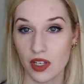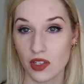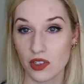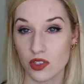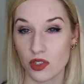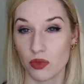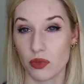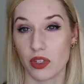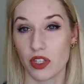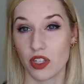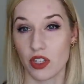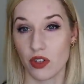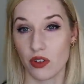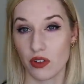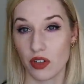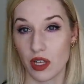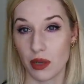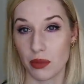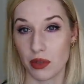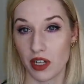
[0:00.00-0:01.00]
So really
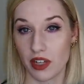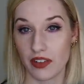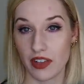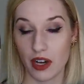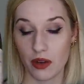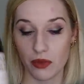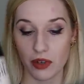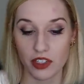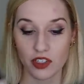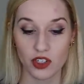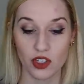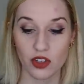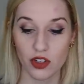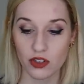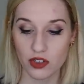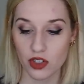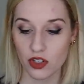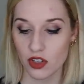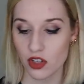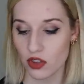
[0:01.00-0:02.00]
cute label on that one. So
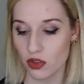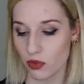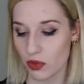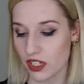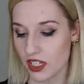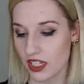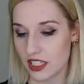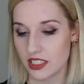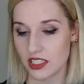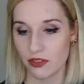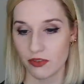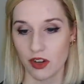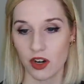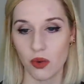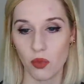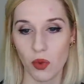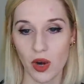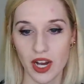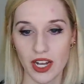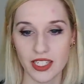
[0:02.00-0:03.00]
those are the three
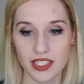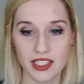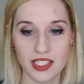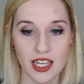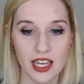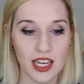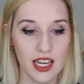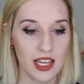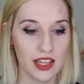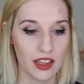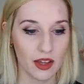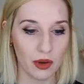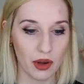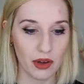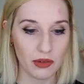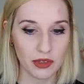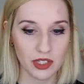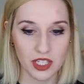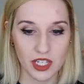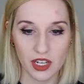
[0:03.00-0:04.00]
different wines that I
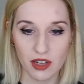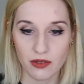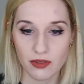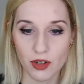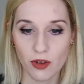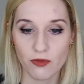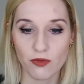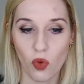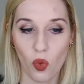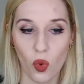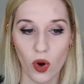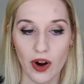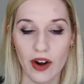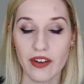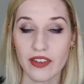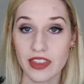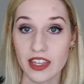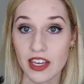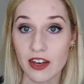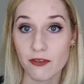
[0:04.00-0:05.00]
received for
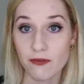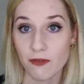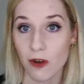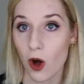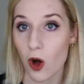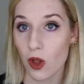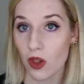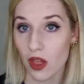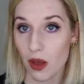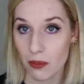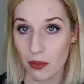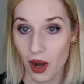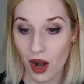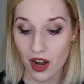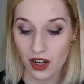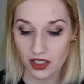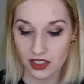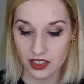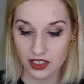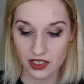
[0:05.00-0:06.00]
the fall
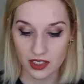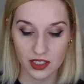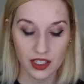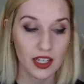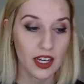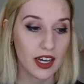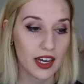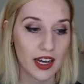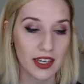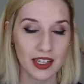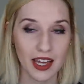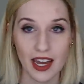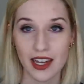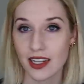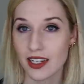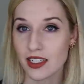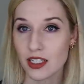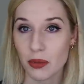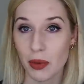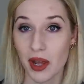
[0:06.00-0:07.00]
box.
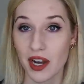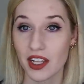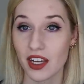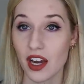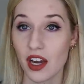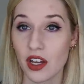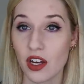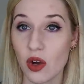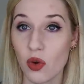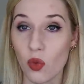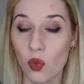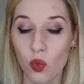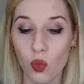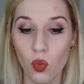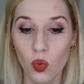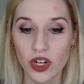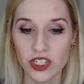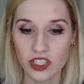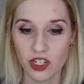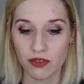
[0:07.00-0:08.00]
Again, depending on
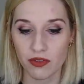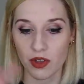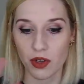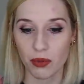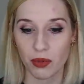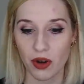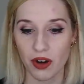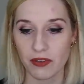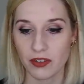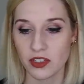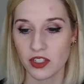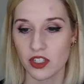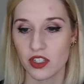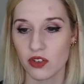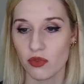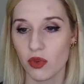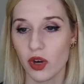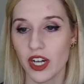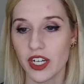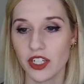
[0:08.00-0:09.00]
which of the preferences
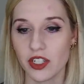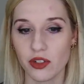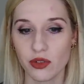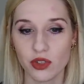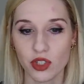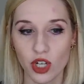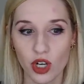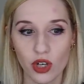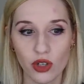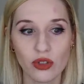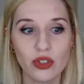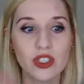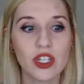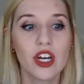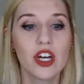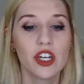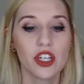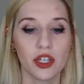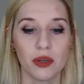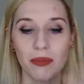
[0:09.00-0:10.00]
of wine you chose,
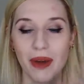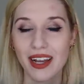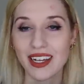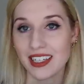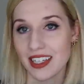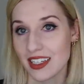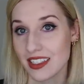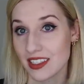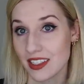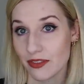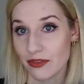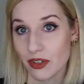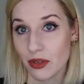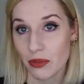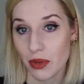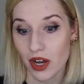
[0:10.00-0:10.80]
you might get different